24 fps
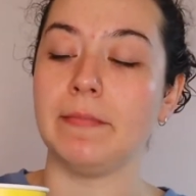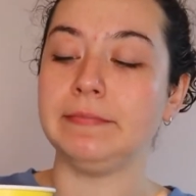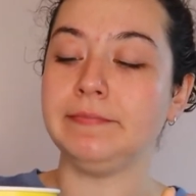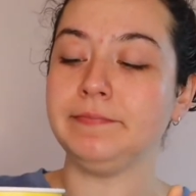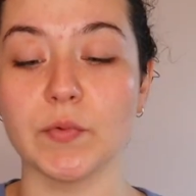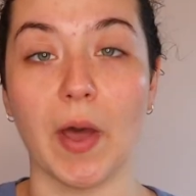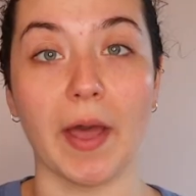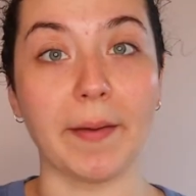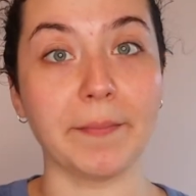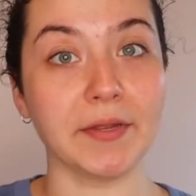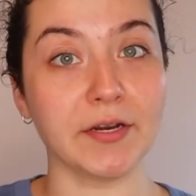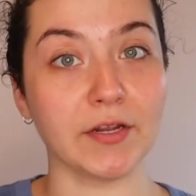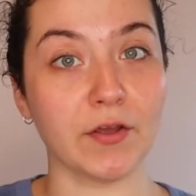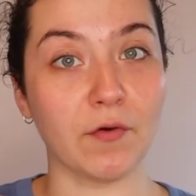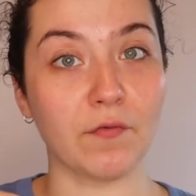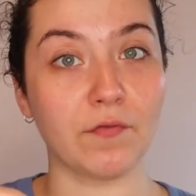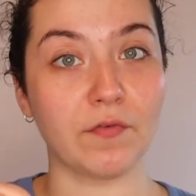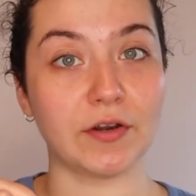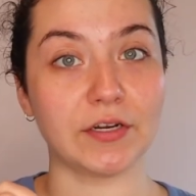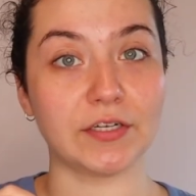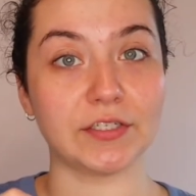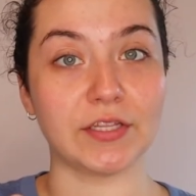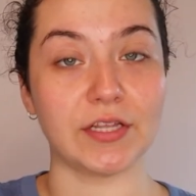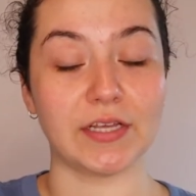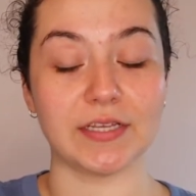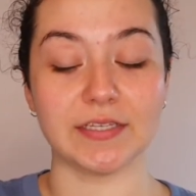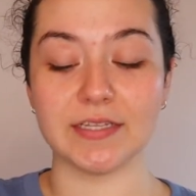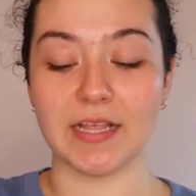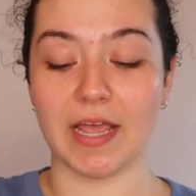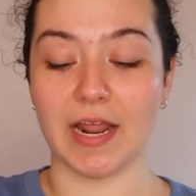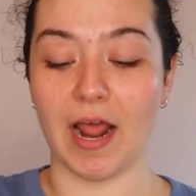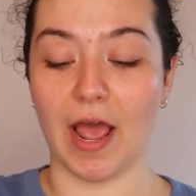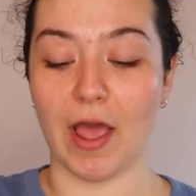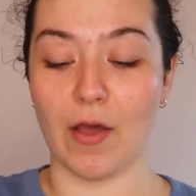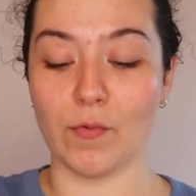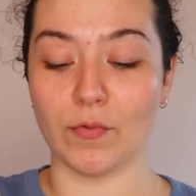So I'm gonna go finish this
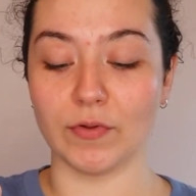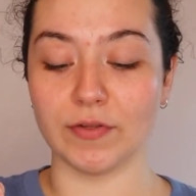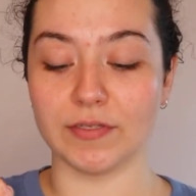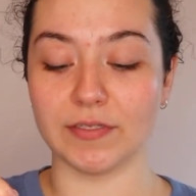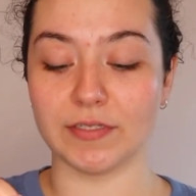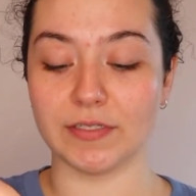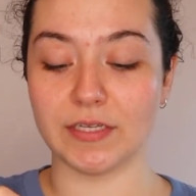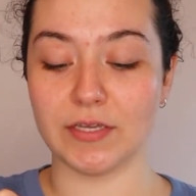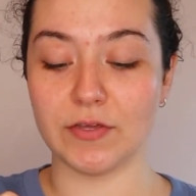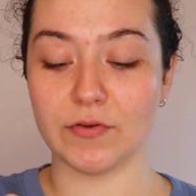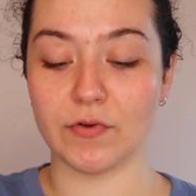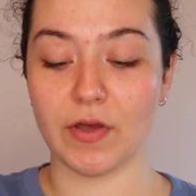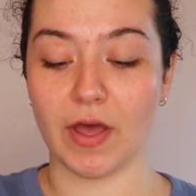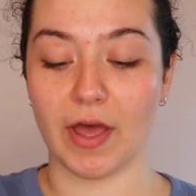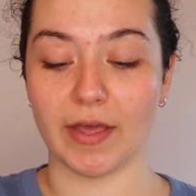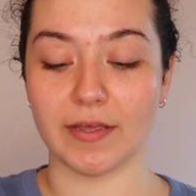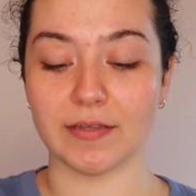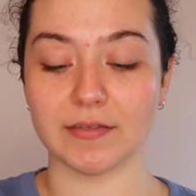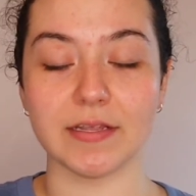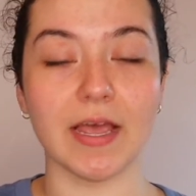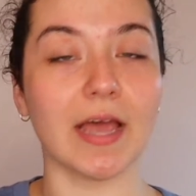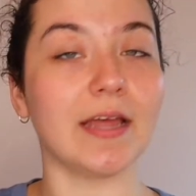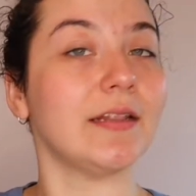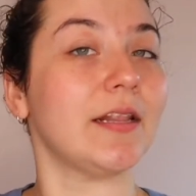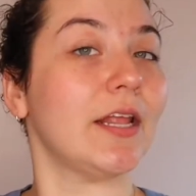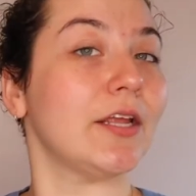and I will see you guys at